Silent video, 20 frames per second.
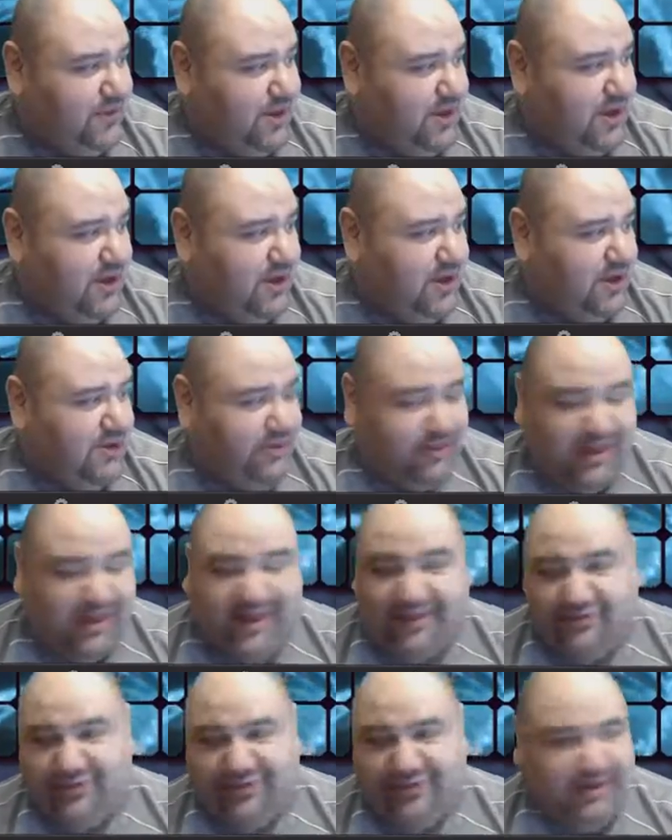That's
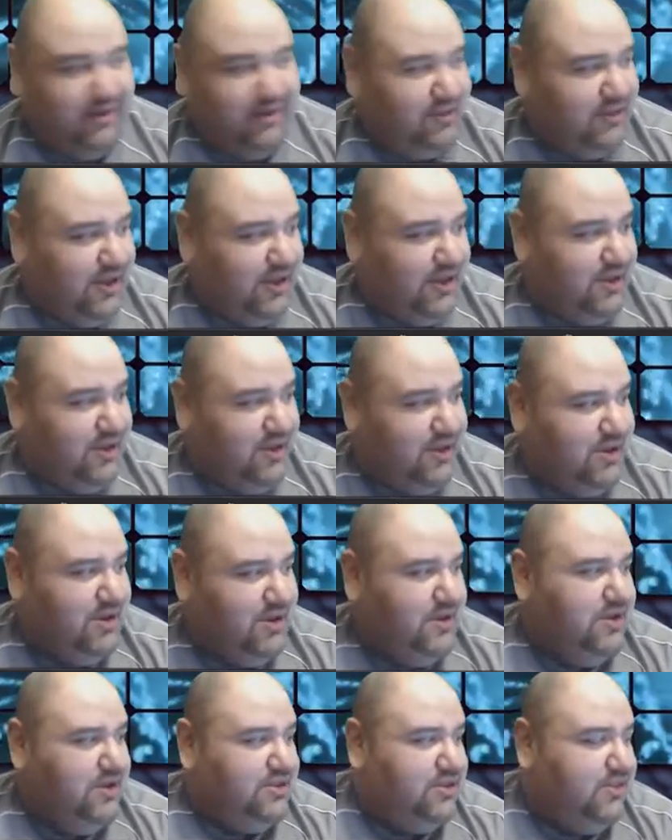what it sounds like.
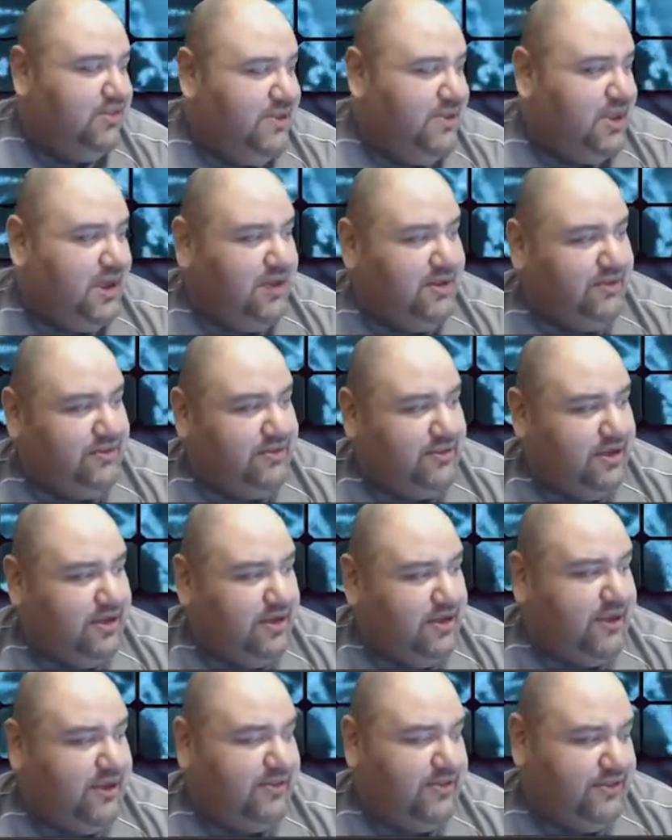To be honest,
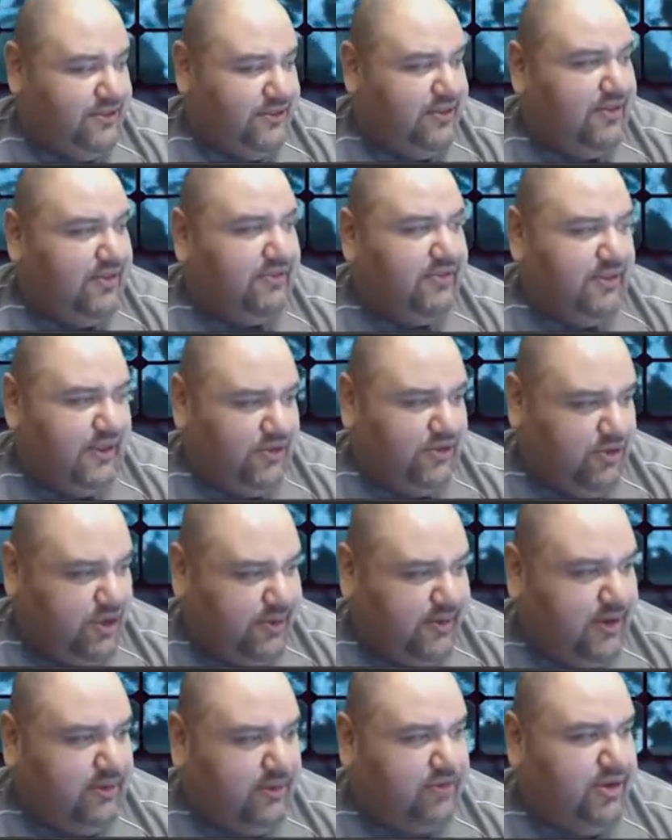and this is they talk
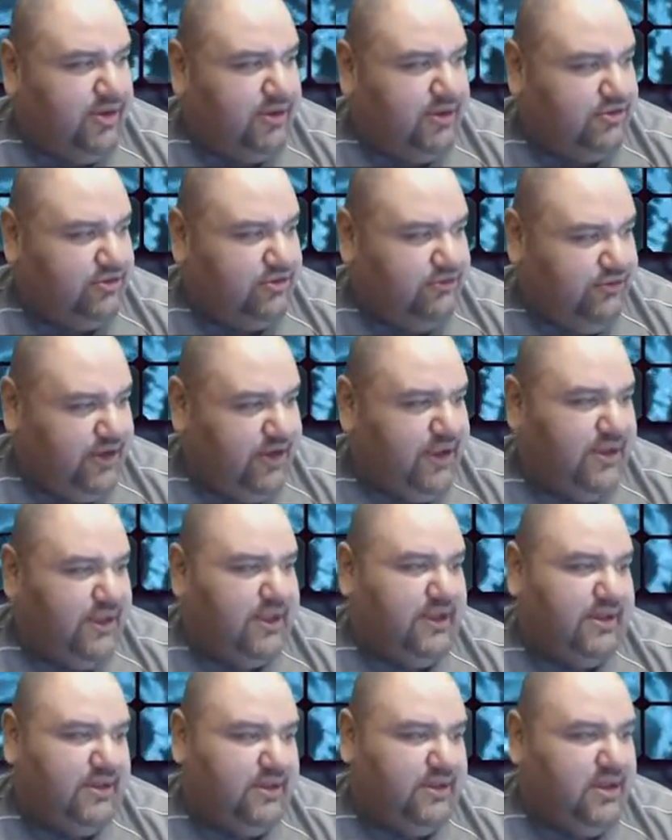about
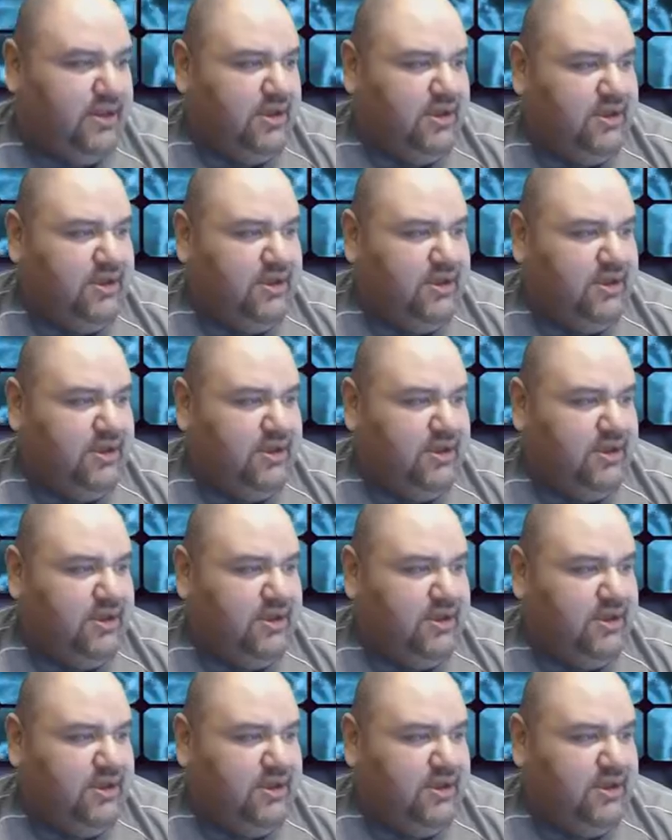screening and